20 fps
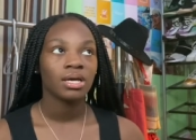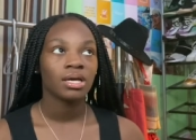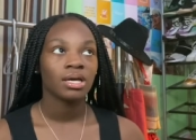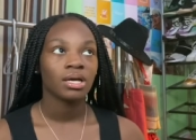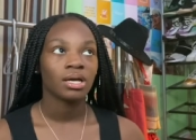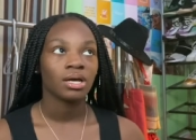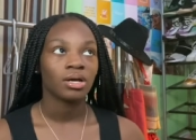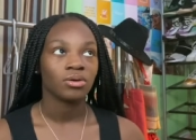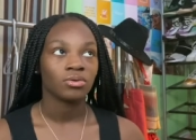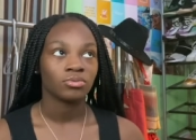
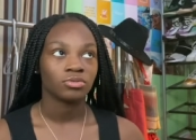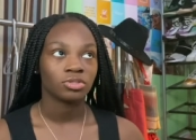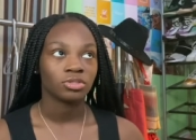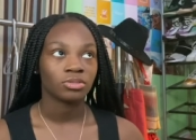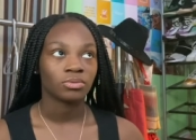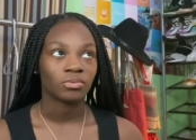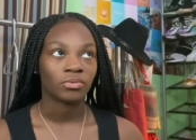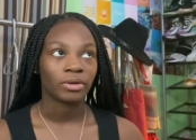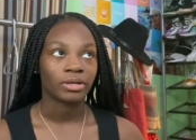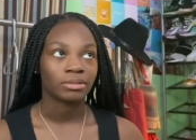on
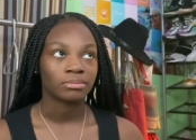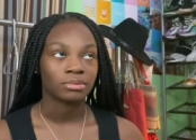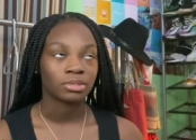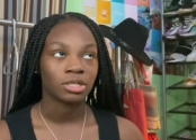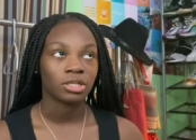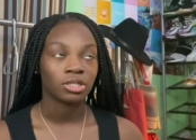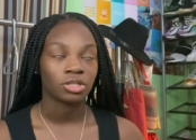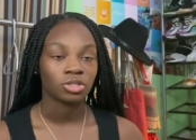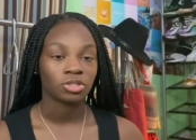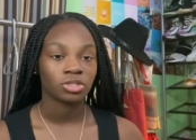some random
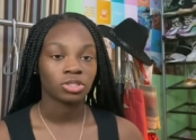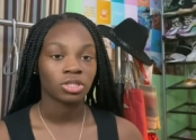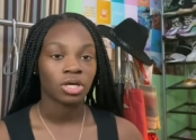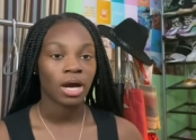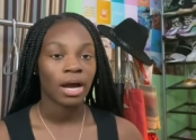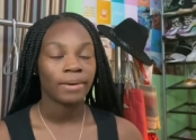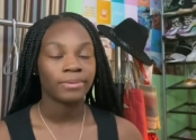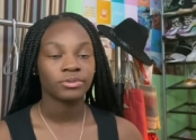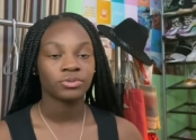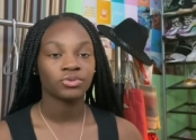colors. So I
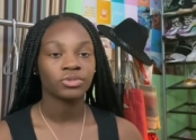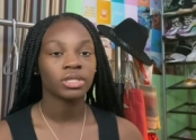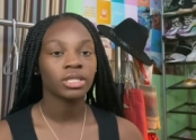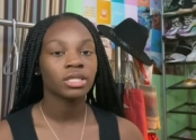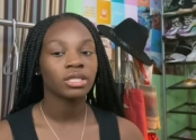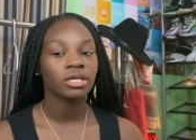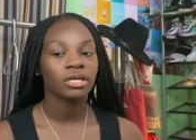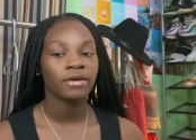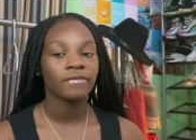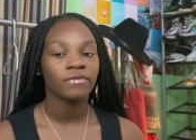was really
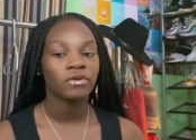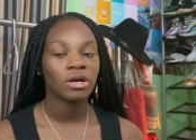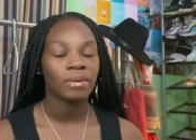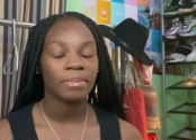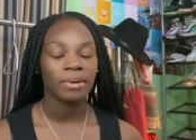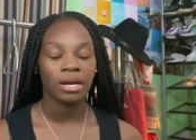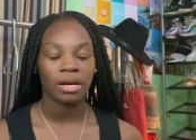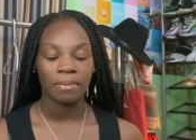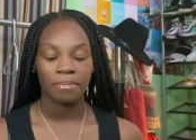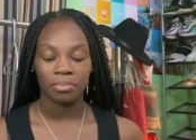looking for a
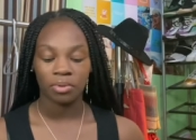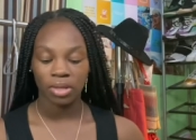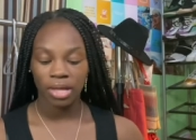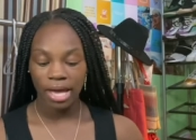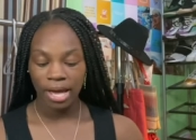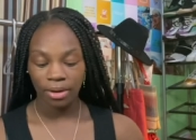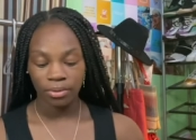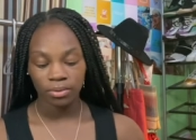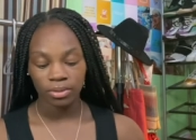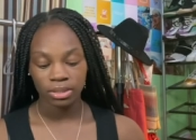pair of
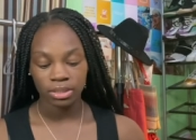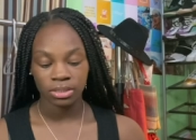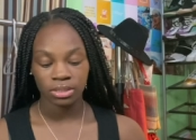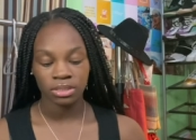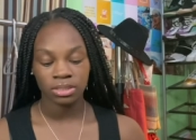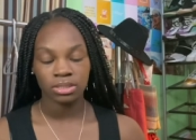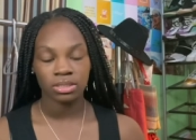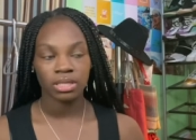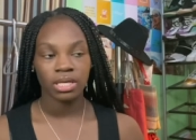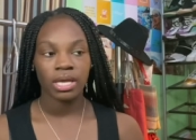black
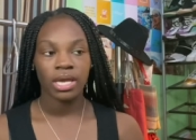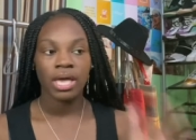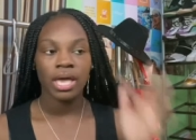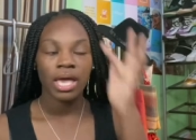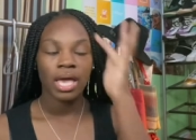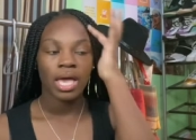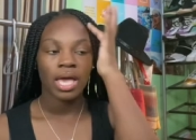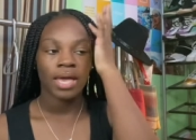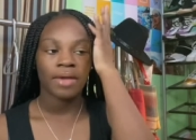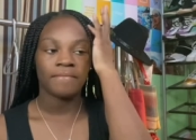ones.
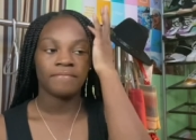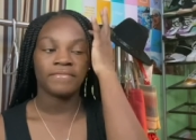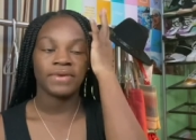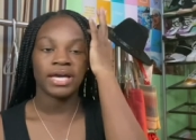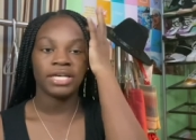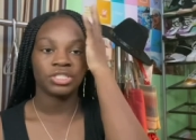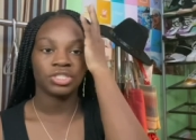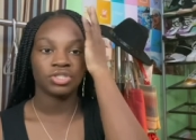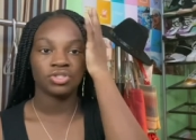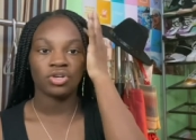And
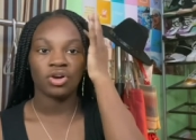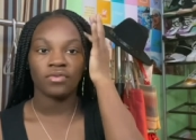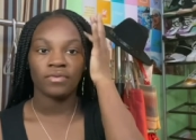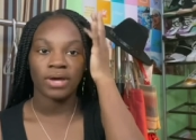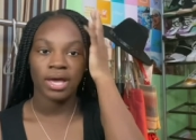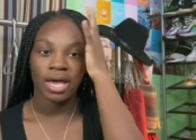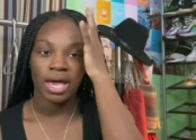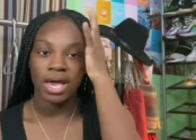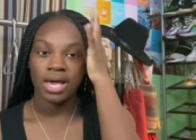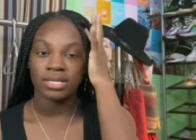Fashion Nova
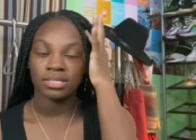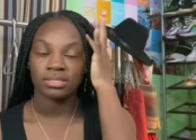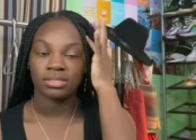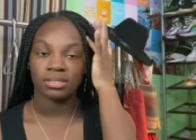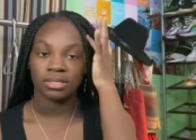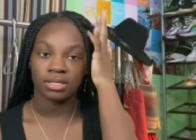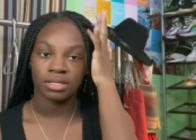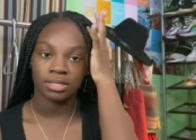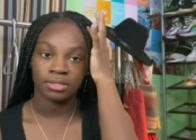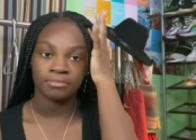had
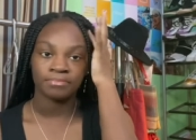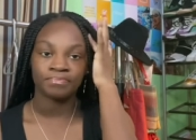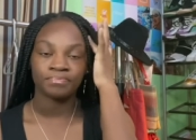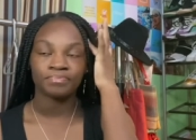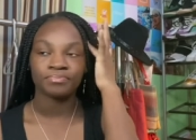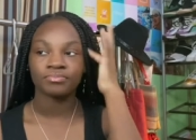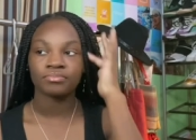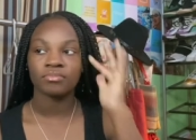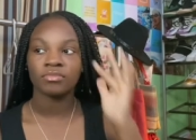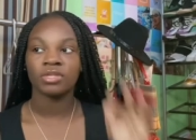some.
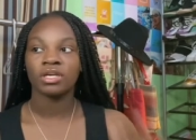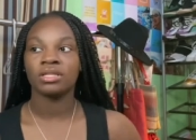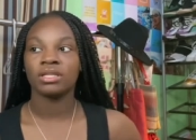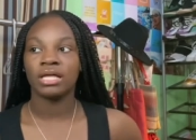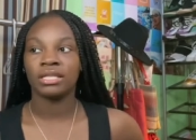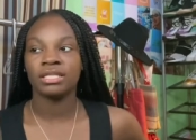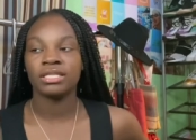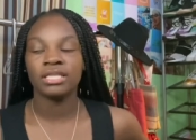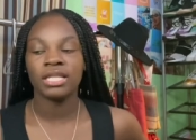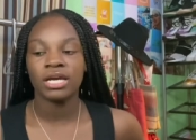I
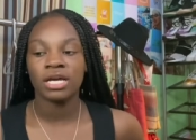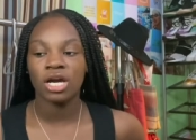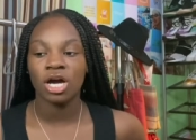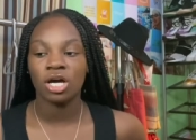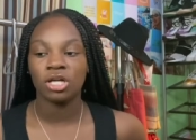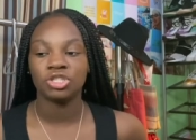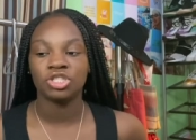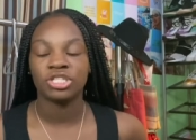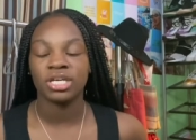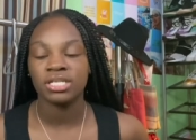think they're
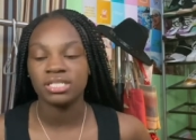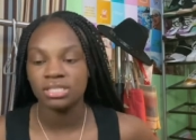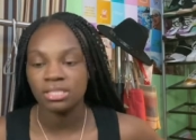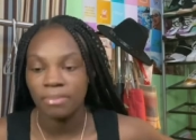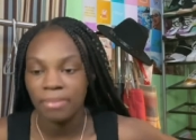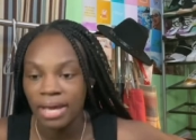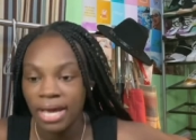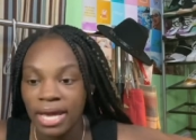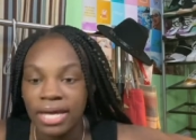called Chase the Bad